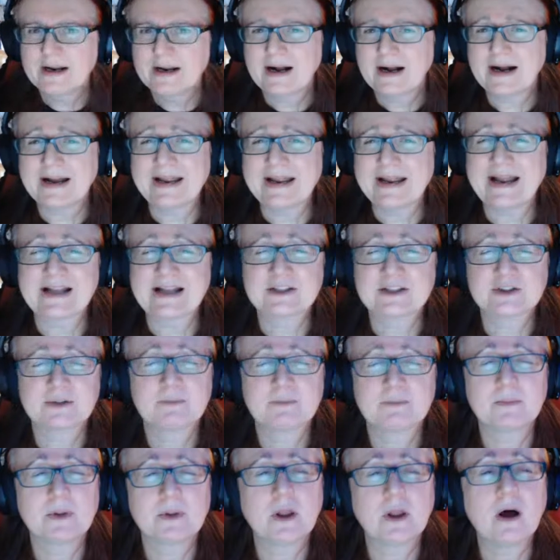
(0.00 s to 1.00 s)
I had
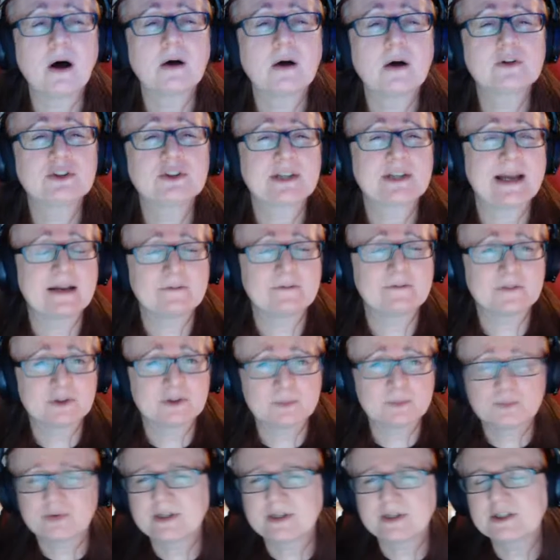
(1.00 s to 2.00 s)
some large canvas
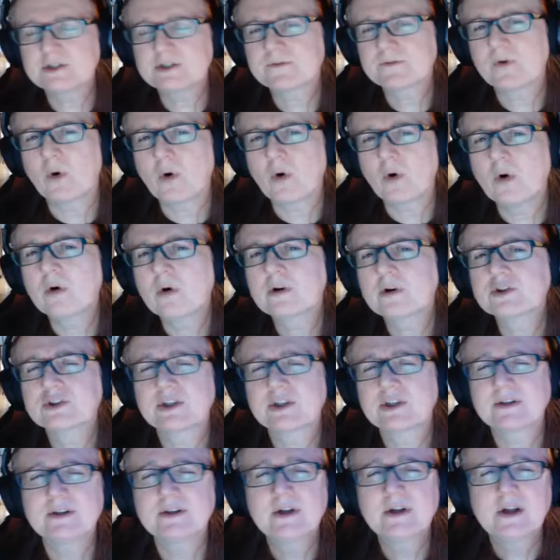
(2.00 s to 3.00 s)
prints for
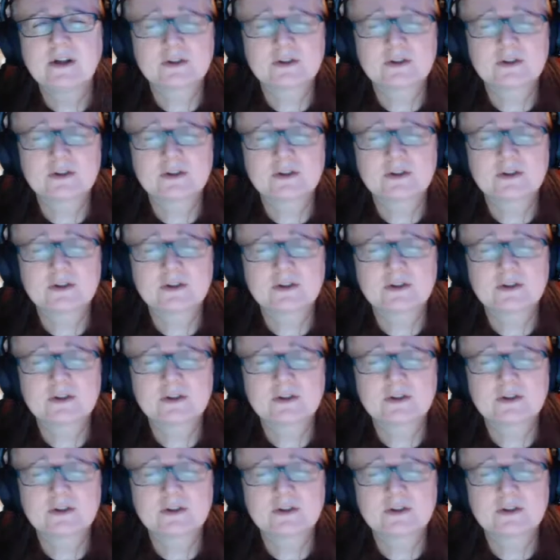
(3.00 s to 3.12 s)
auction,